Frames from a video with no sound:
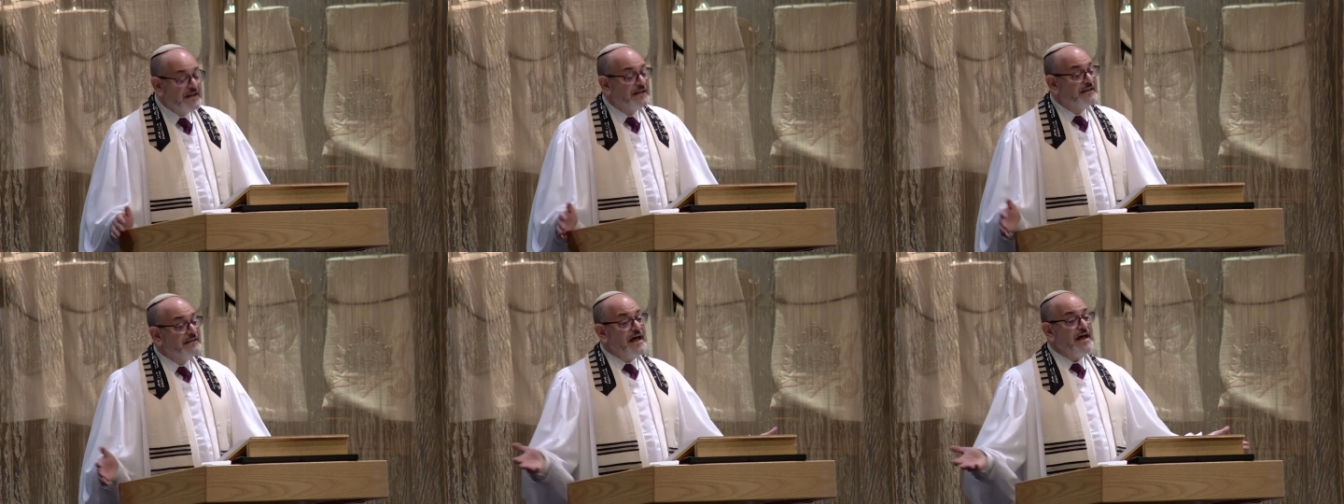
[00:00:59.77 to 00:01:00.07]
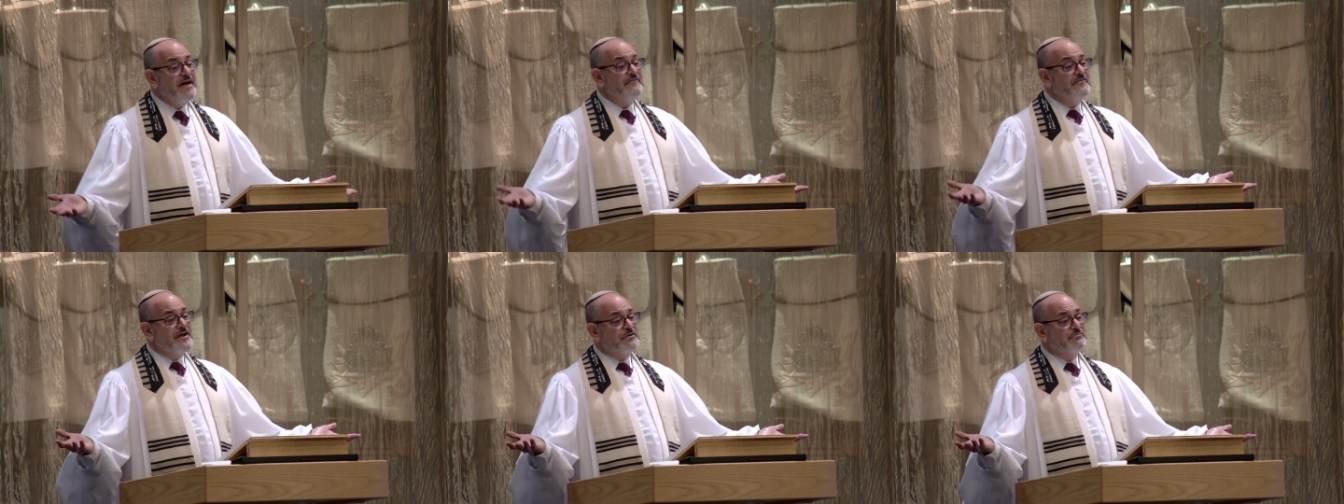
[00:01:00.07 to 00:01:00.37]

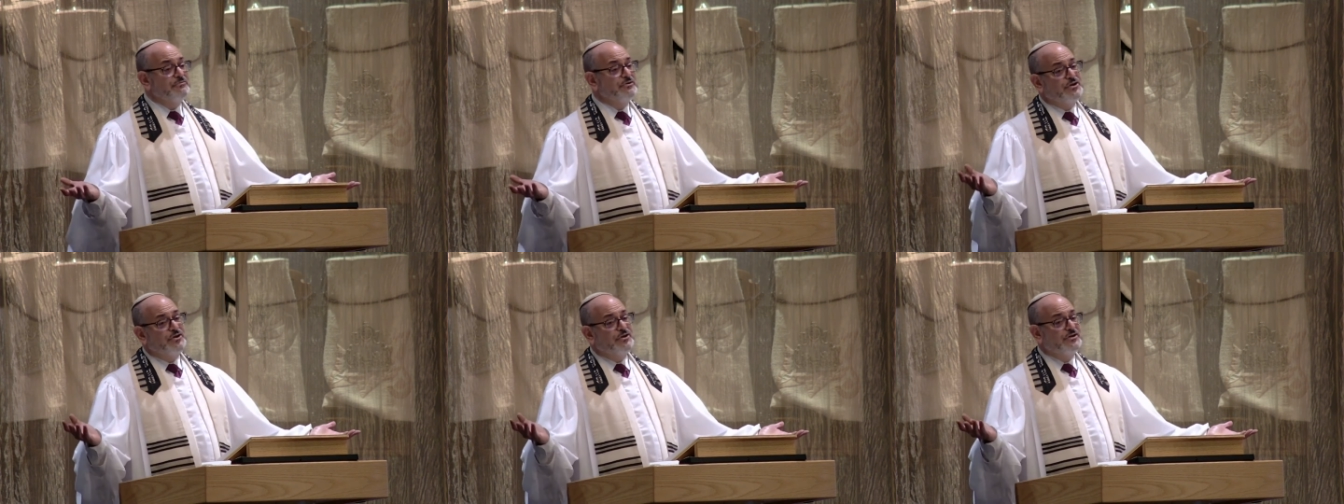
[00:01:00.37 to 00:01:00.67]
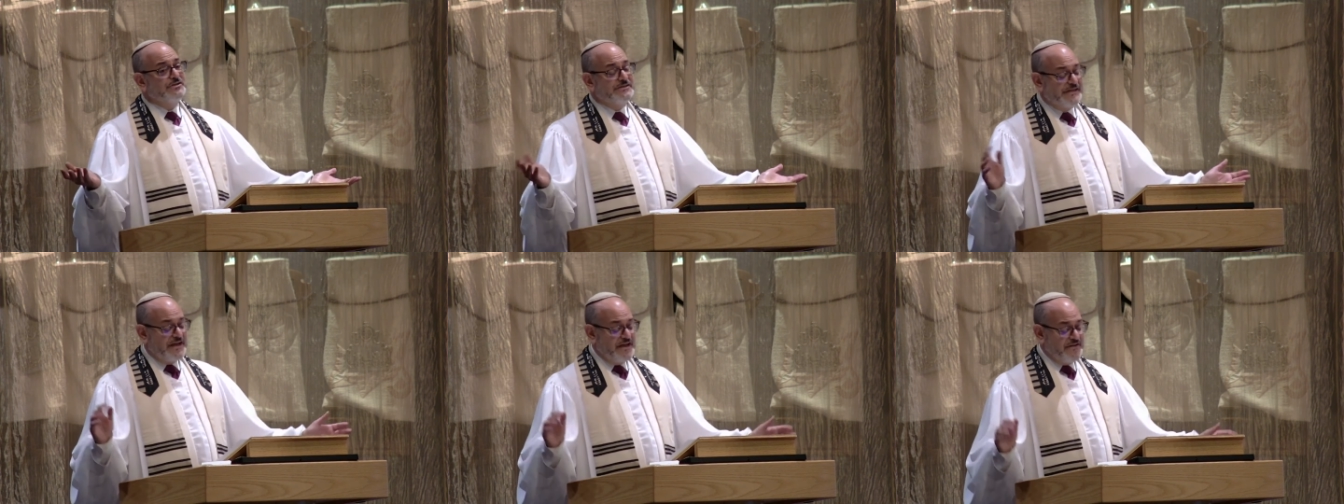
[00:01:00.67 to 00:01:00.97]
Lev had
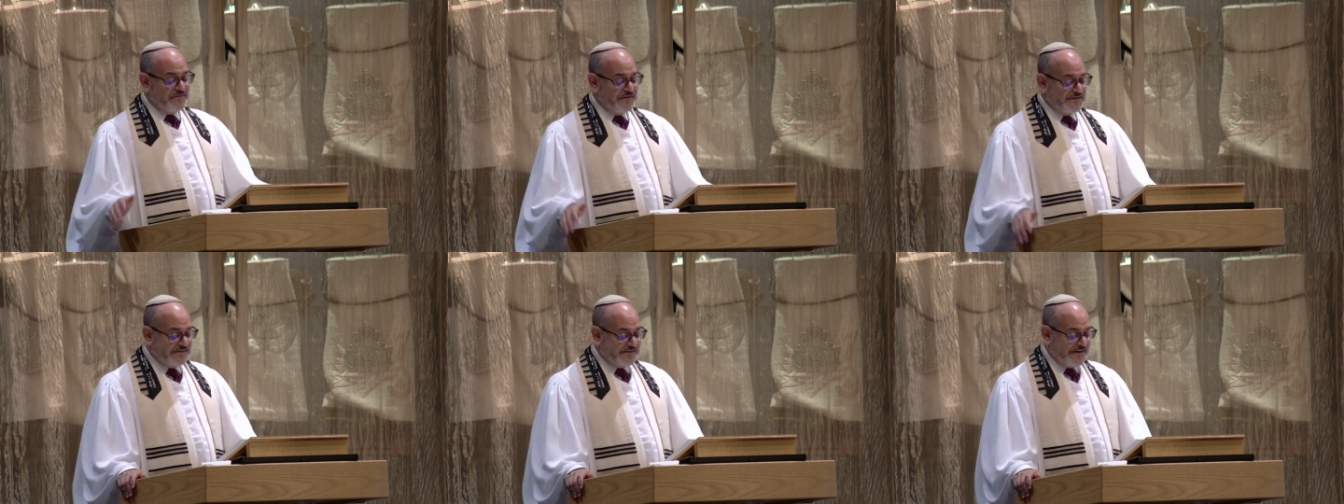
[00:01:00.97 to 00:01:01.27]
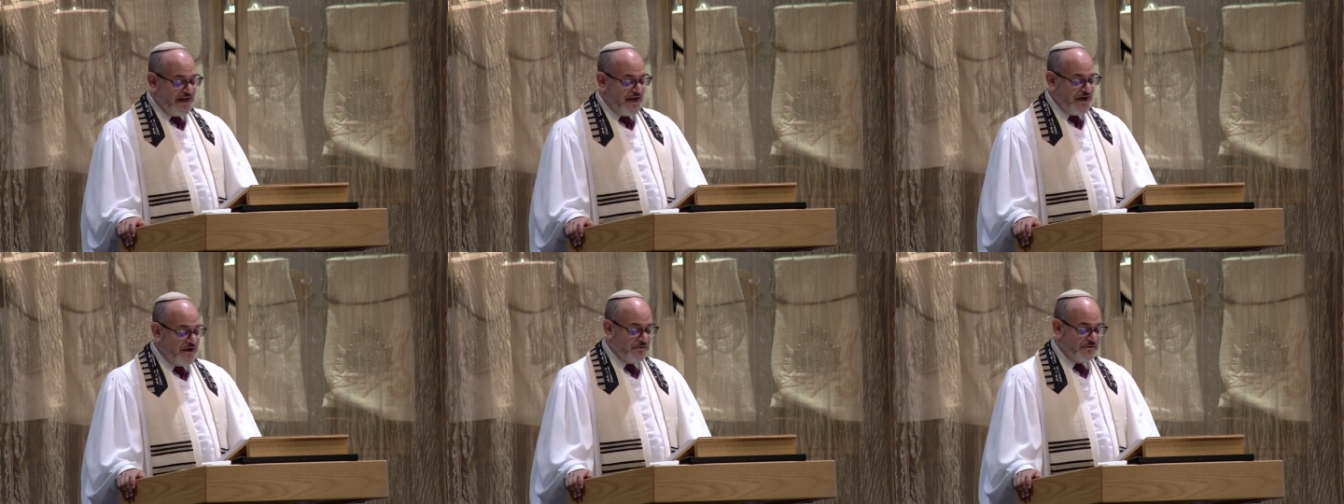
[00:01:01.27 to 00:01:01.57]
returned safe and
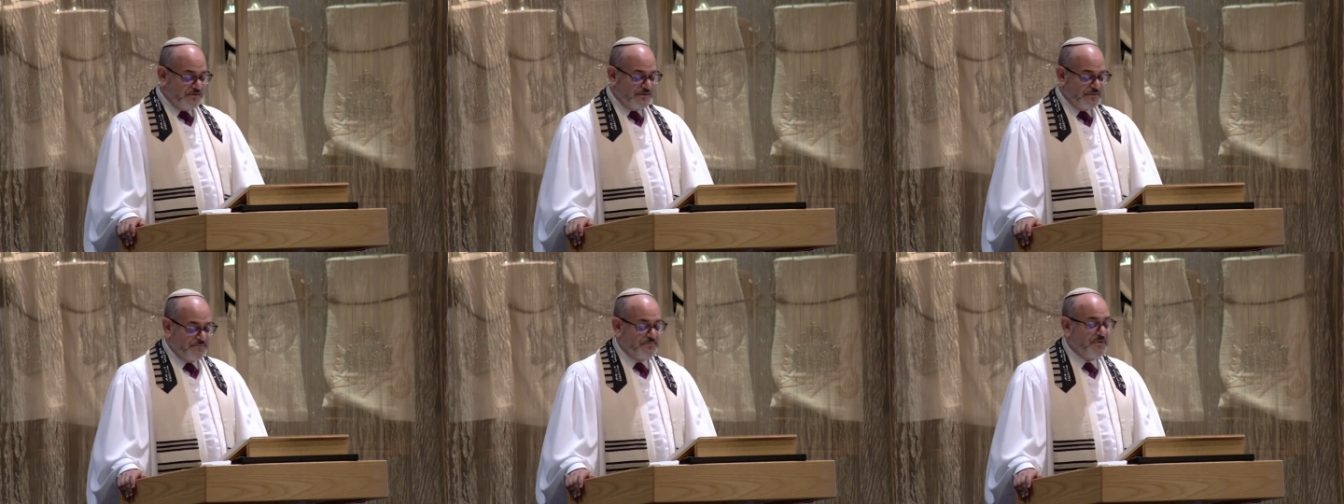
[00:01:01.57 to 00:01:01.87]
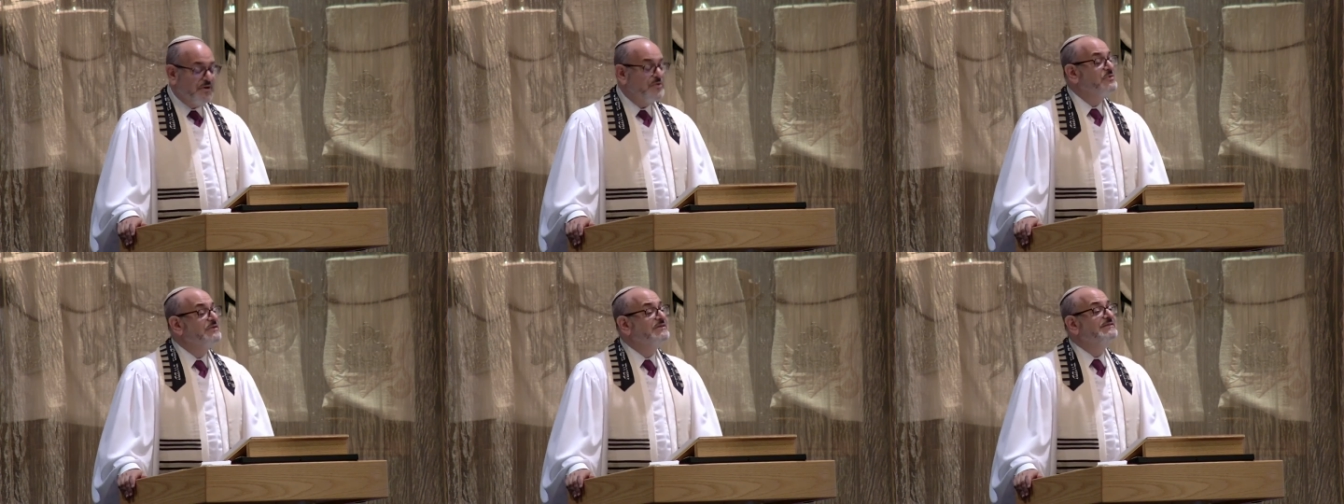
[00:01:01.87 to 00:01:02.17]
sound,
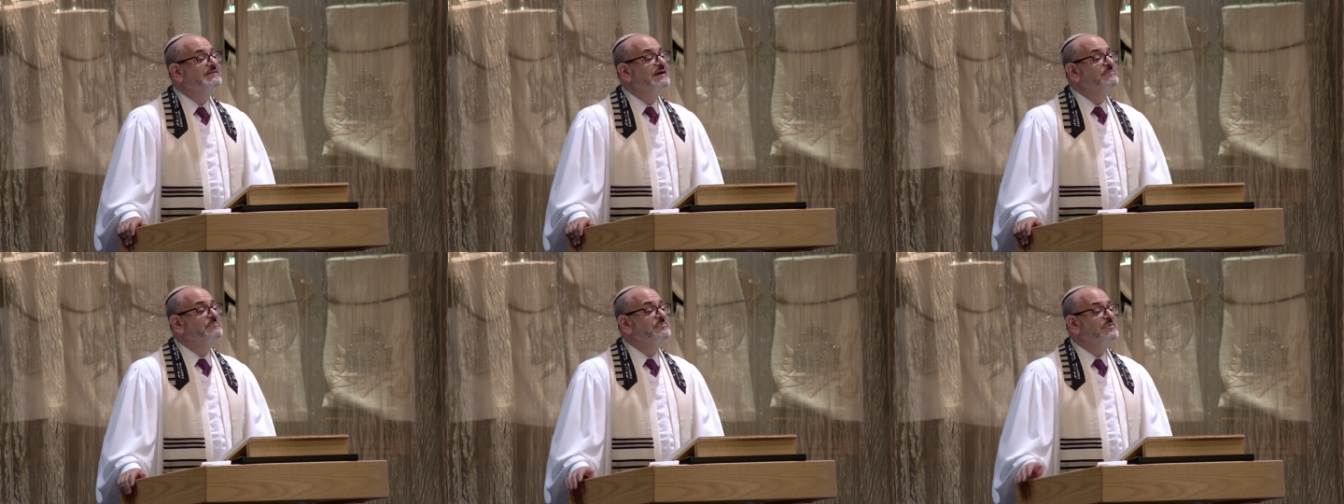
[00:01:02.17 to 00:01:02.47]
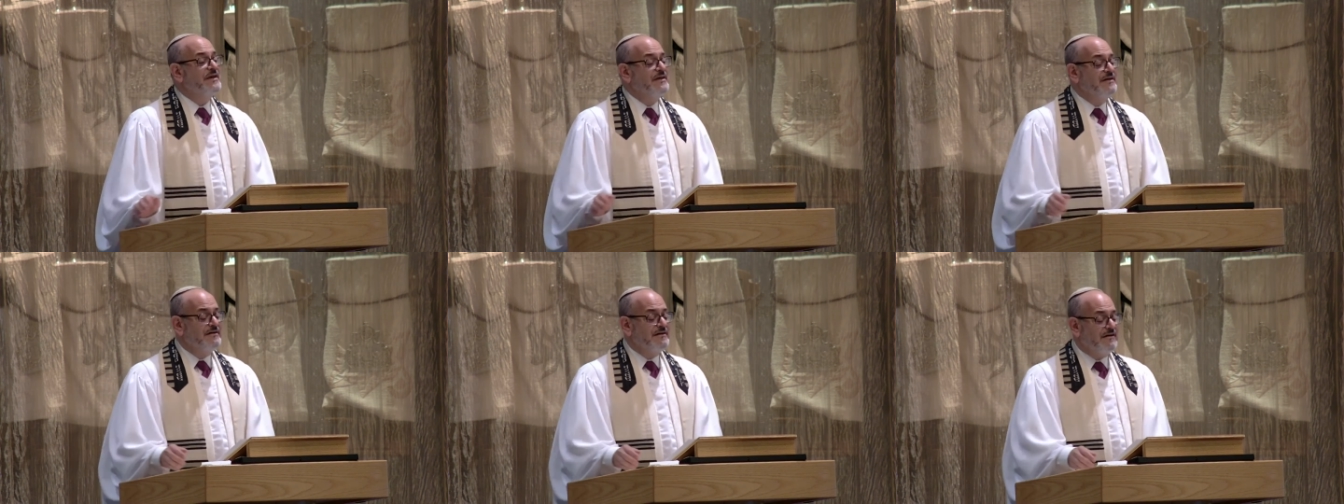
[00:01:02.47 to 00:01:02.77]
but with
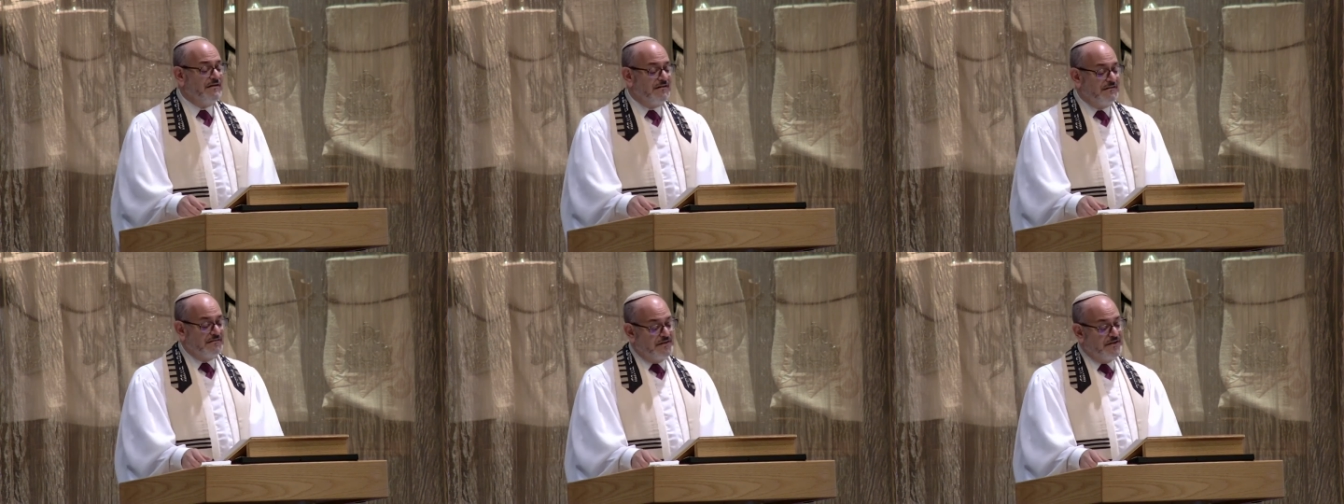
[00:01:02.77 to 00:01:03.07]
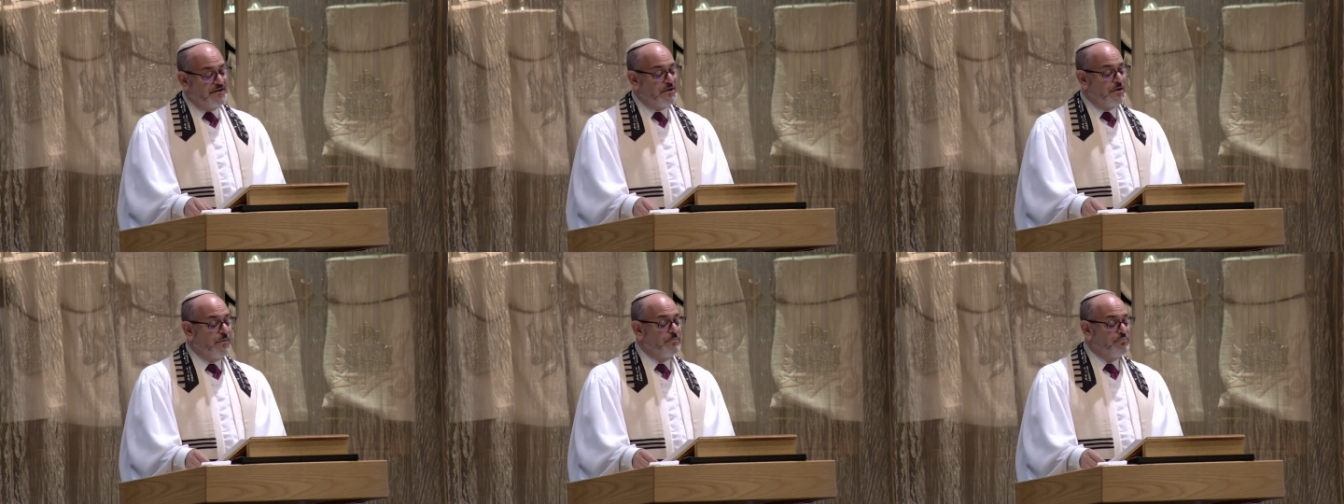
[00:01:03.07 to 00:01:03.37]
something a
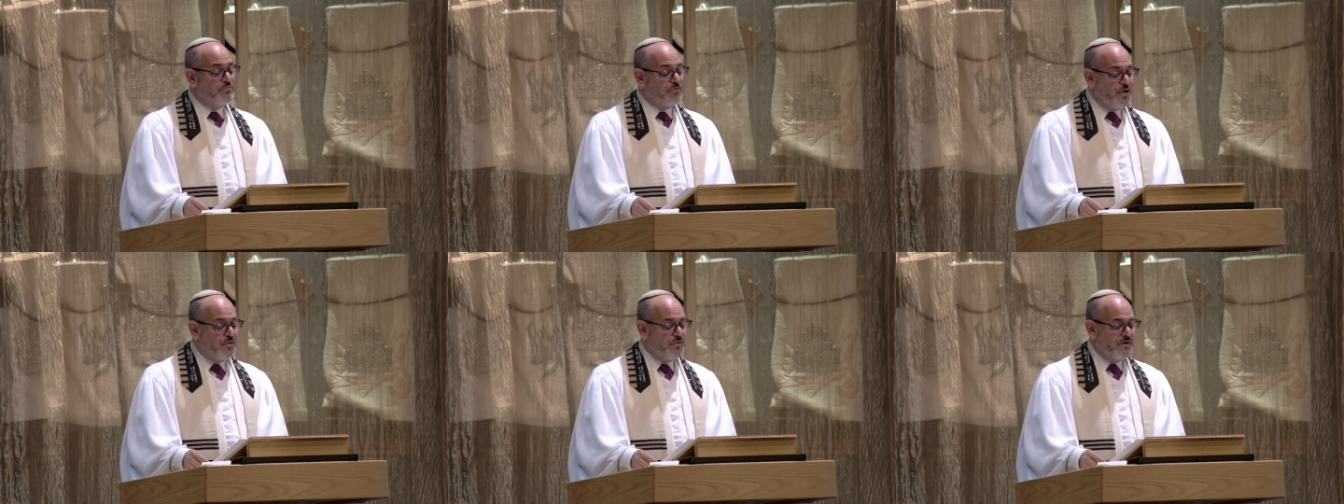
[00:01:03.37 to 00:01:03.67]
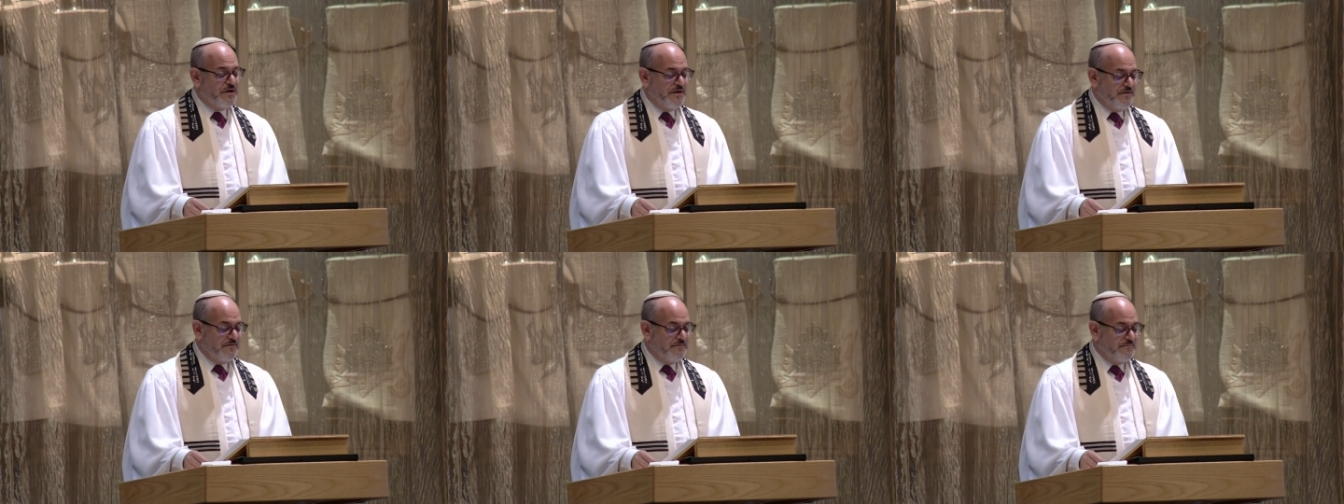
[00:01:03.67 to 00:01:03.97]
little
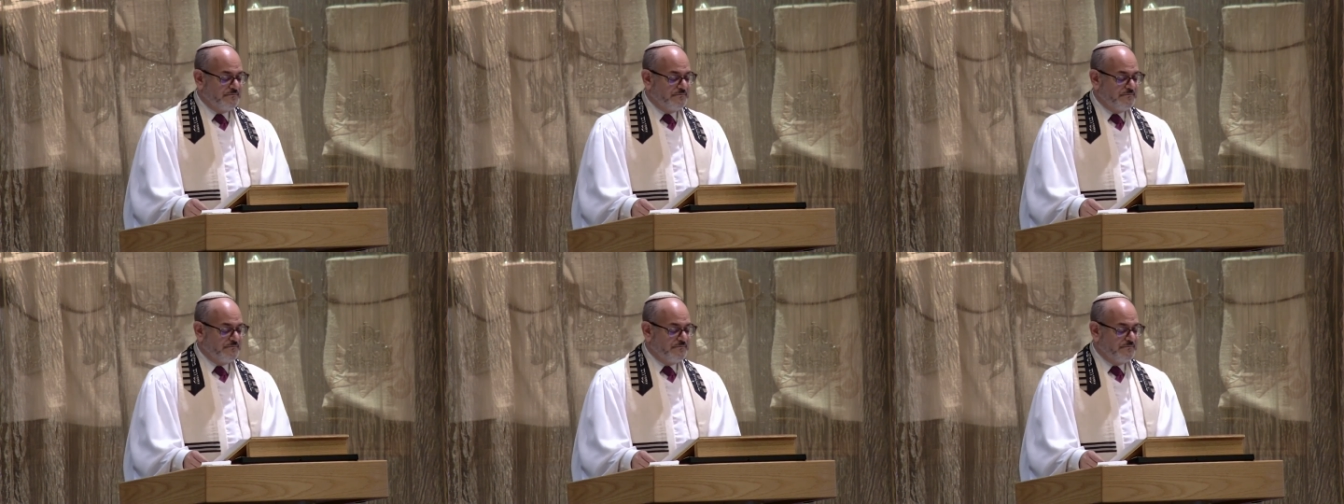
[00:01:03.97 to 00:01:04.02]
broken.